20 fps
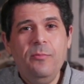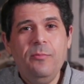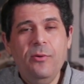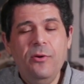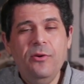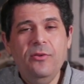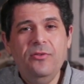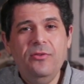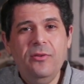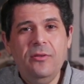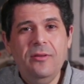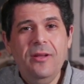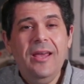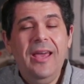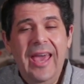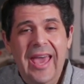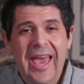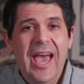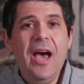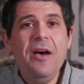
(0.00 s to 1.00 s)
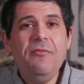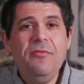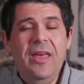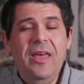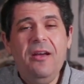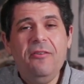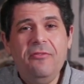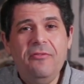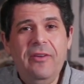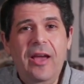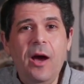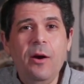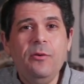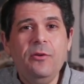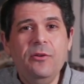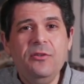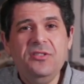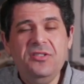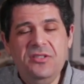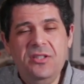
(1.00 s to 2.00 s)
a person have that
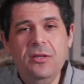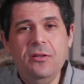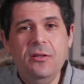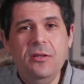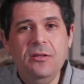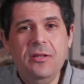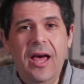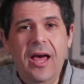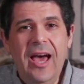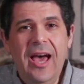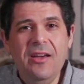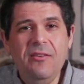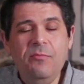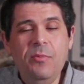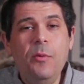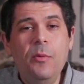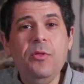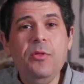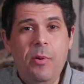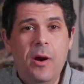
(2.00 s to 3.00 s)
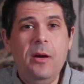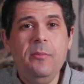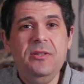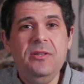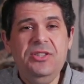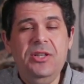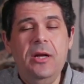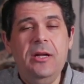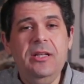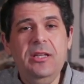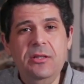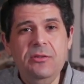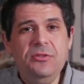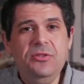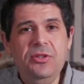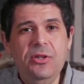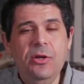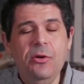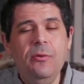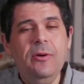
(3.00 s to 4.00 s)
founder still alive, but with Parmigiani, you
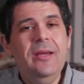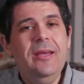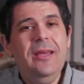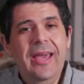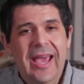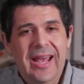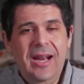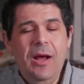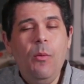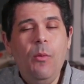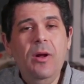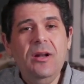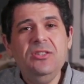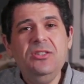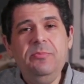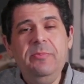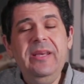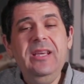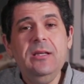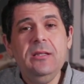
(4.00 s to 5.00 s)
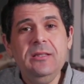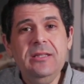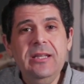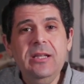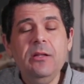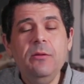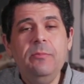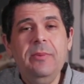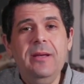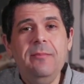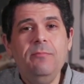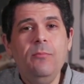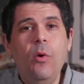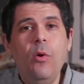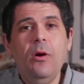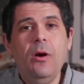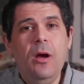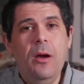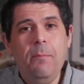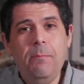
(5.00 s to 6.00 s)
do. And I want to speak a little bit
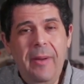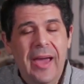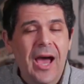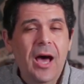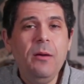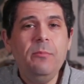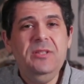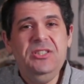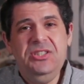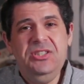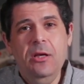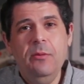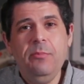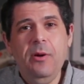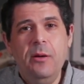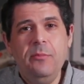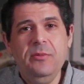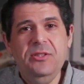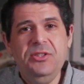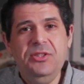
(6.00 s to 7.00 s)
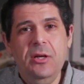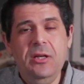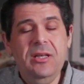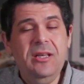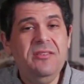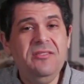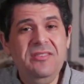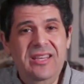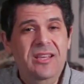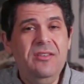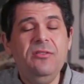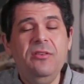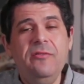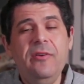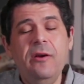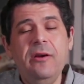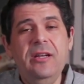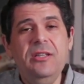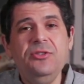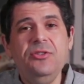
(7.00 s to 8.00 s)
more about Michel Parmigiani because he is a
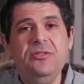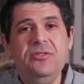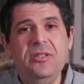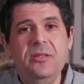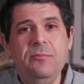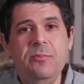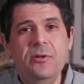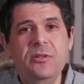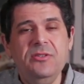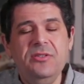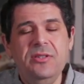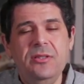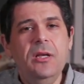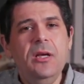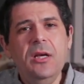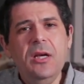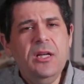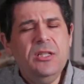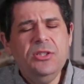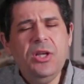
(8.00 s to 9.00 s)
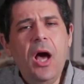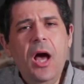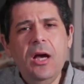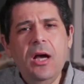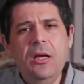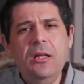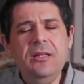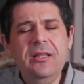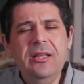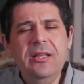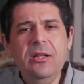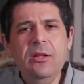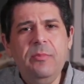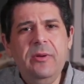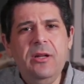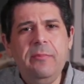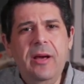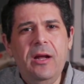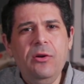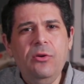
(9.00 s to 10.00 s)
very interesting person. Talk a little bit
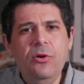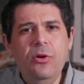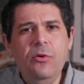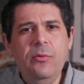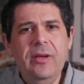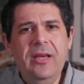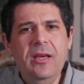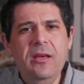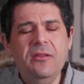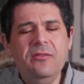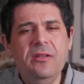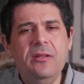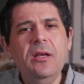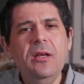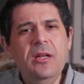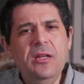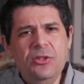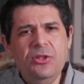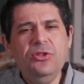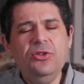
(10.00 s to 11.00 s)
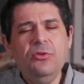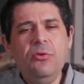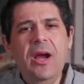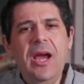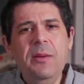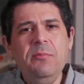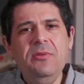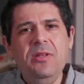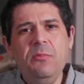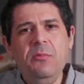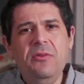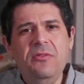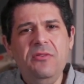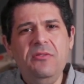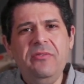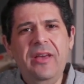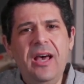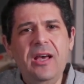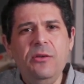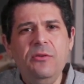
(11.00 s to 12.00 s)
about who he is and describe some of his
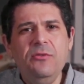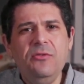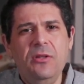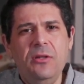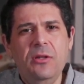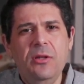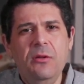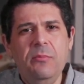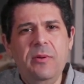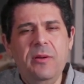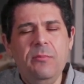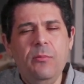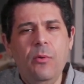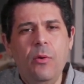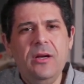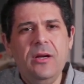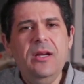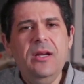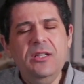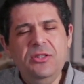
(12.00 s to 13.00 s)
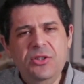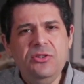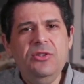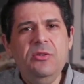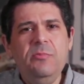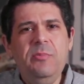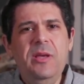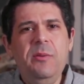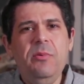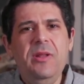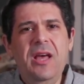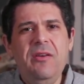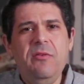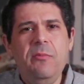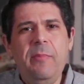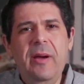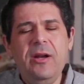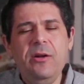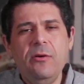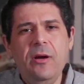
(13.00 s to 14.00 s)
values a little bit more, just so people have a
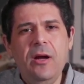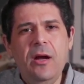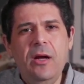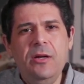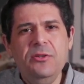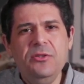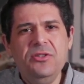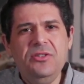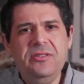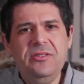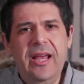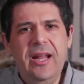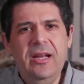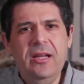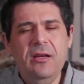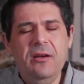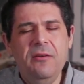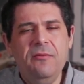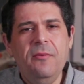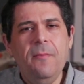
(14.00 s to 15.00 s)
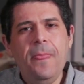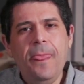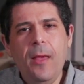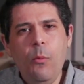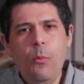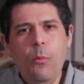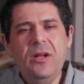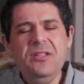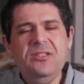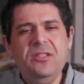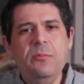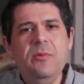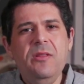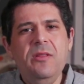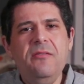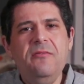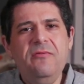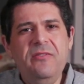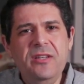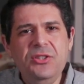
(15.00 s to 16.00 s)
better understanding of what some of
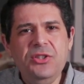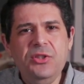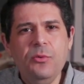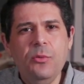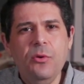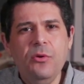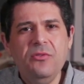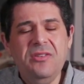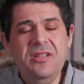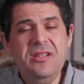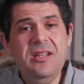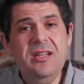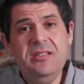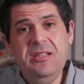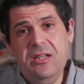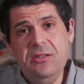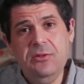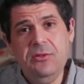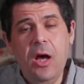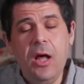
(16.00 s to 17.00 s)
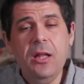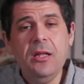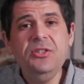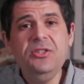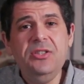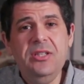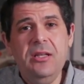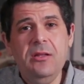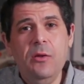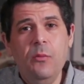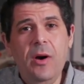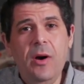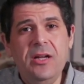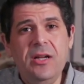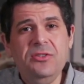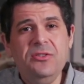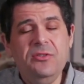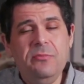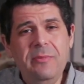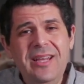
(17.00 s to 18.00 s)
the visuals and the technology and the
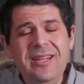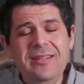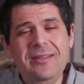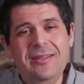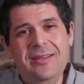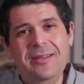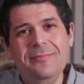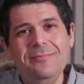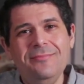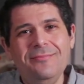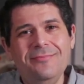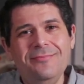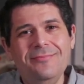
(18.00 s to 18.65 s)
watches mean to him.